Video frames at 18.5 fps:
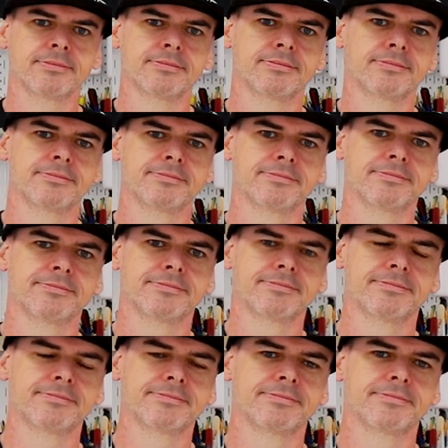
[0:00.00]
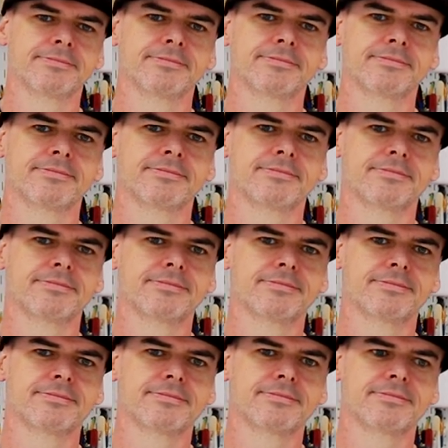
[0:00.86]

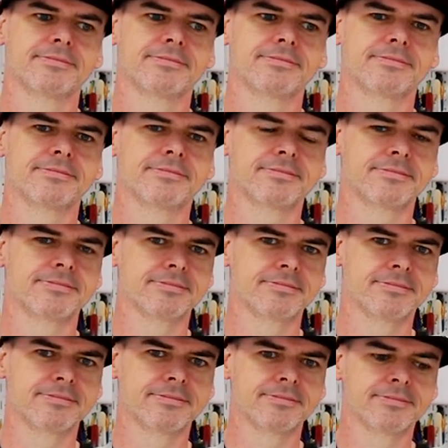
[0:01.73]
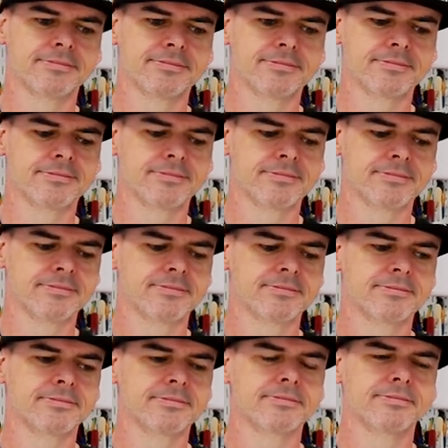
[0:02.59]

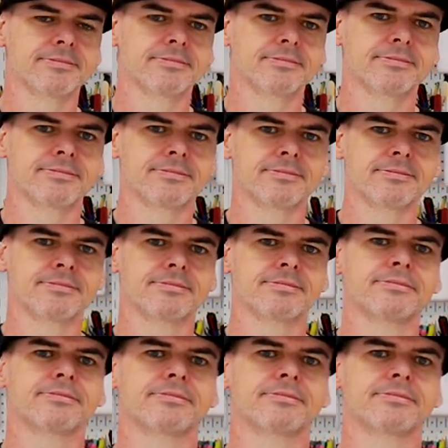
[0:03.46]
The person shown says nothing.